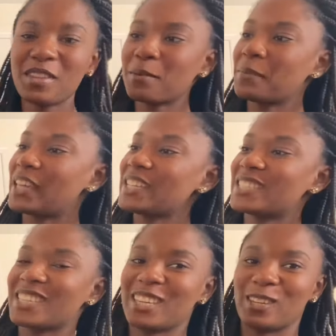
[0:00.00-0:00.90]

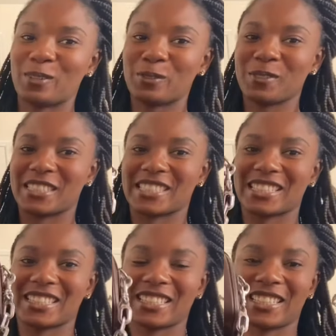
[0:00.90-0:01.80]
That's cute.
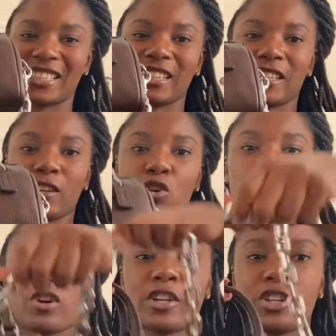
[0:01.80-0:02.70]

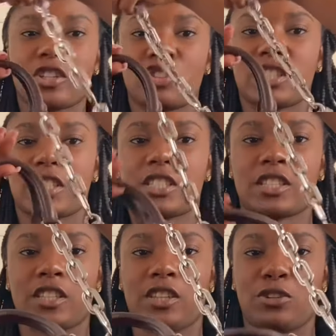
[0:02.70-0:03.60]
Or you could just
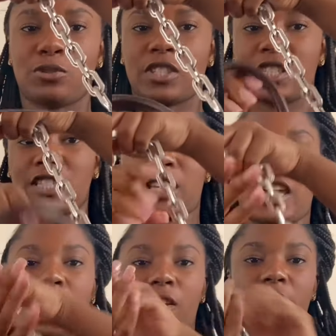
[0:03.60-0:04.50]
use it to
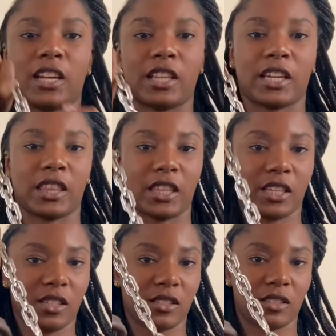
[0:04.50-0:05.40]
carry it like
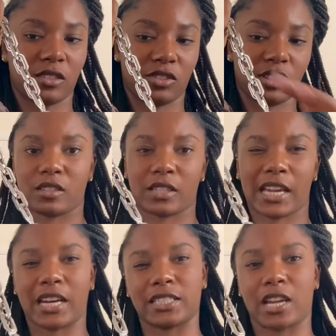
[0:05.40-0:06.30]
this. Just
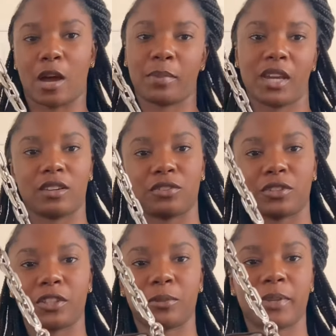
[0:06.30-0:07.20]
kind of top handle
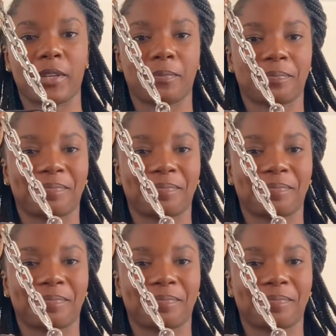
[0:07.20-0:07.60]
a little bit.